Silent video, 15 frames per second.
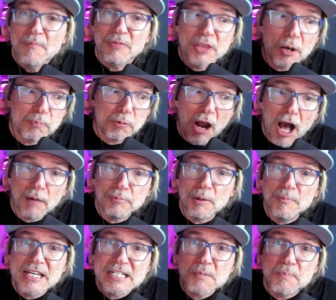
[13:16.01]
The
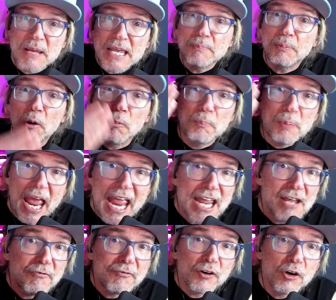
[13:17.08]
problem is people
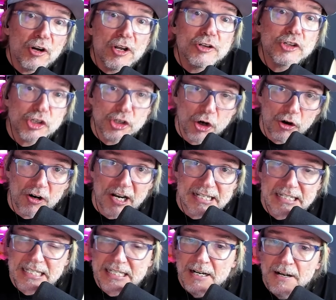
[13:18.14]
pay for
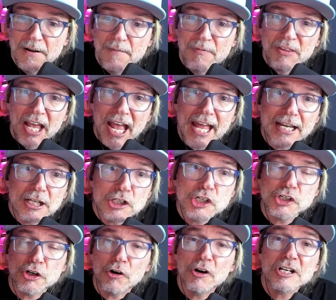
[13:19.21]
insurance, and
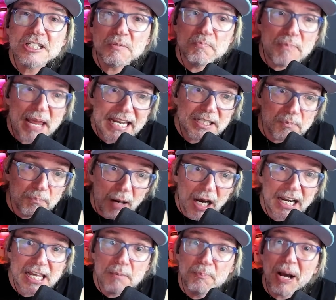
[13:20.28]
insurance makes
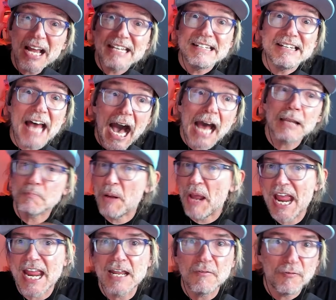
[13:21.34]
money by not
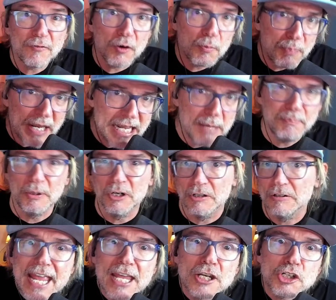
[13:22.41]
paying for
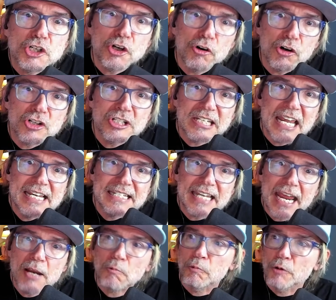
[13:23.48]
people. Insurance is
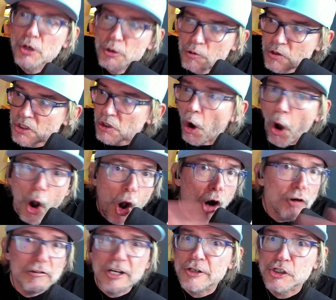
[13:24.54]
a ruse.
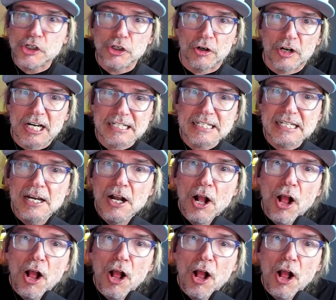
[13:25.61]
All insurance.